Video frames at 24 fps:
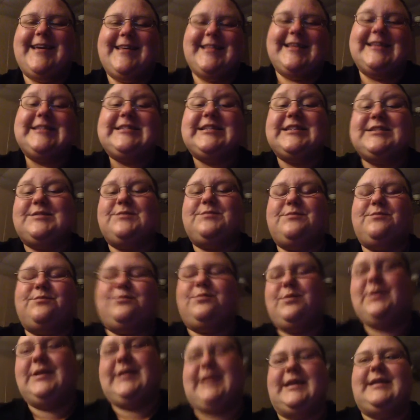This is
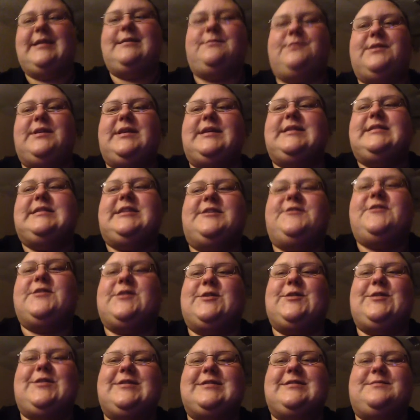really, really
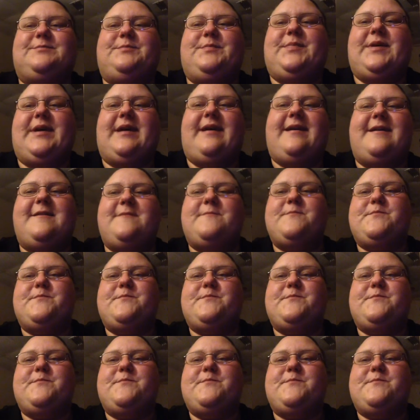difficult, but